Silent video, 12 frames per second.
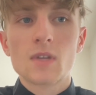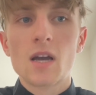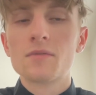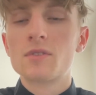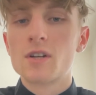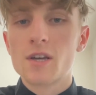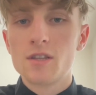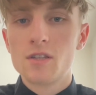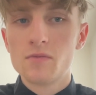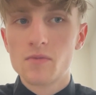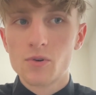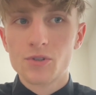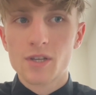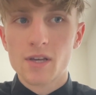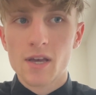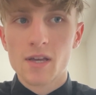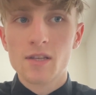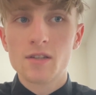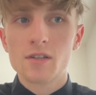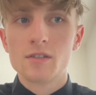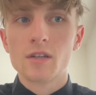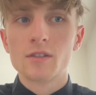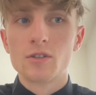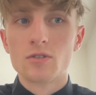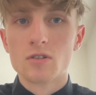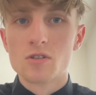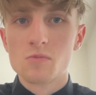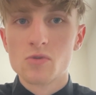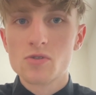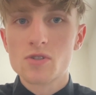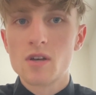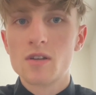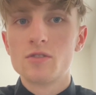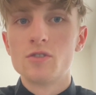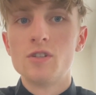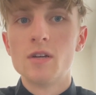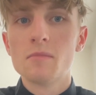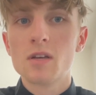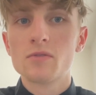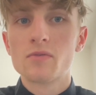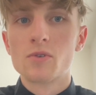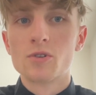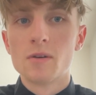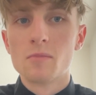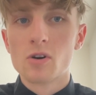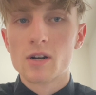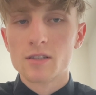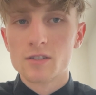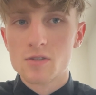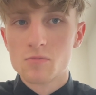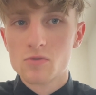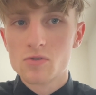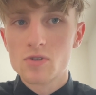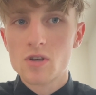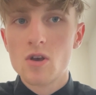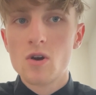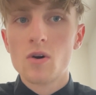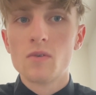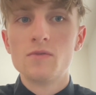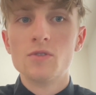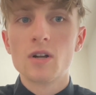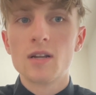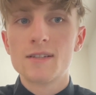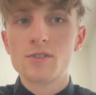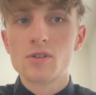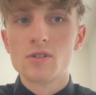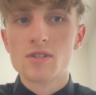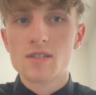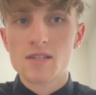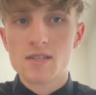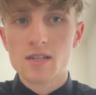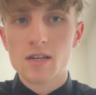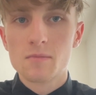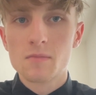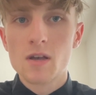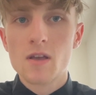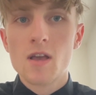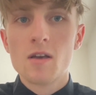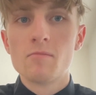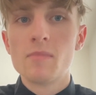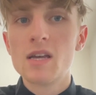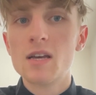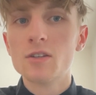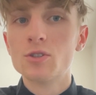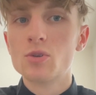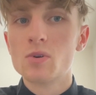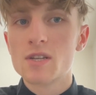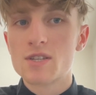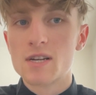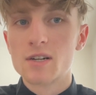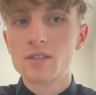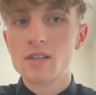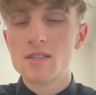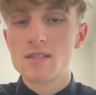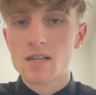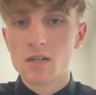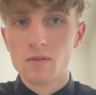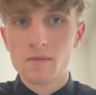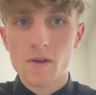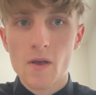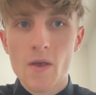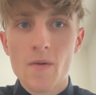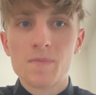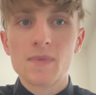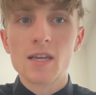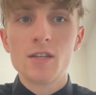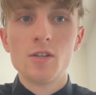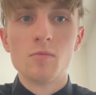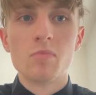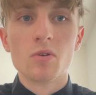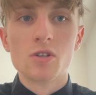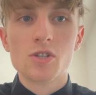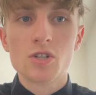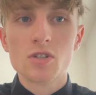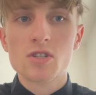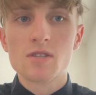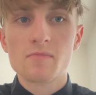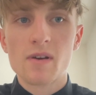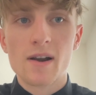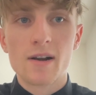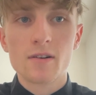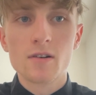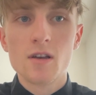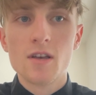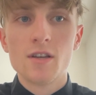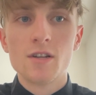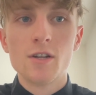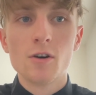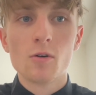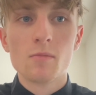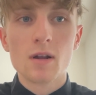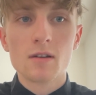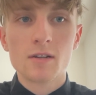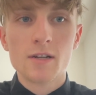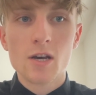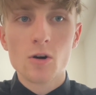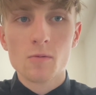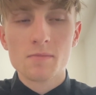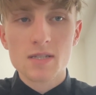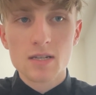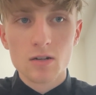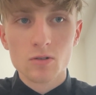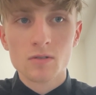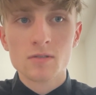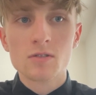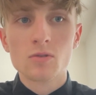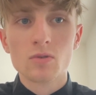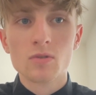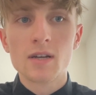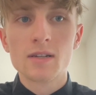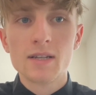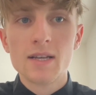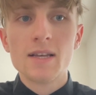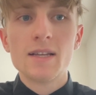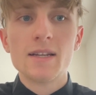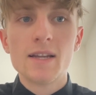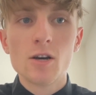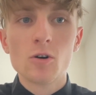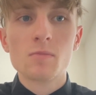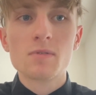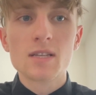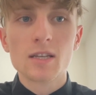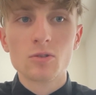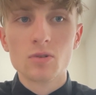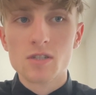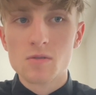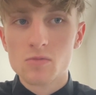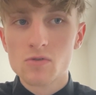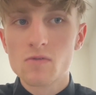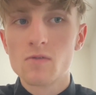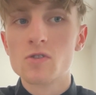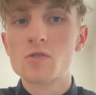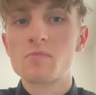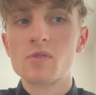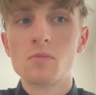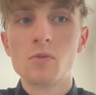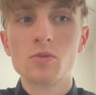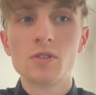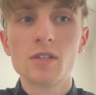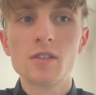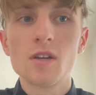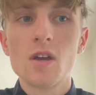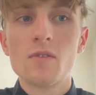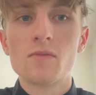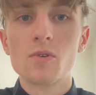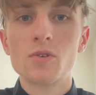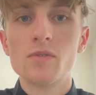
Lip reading: after 1848, nationalismus, the demand for democratismus of the electoral system, began to assert itself. In the political sphere, neopsatulism was promoted for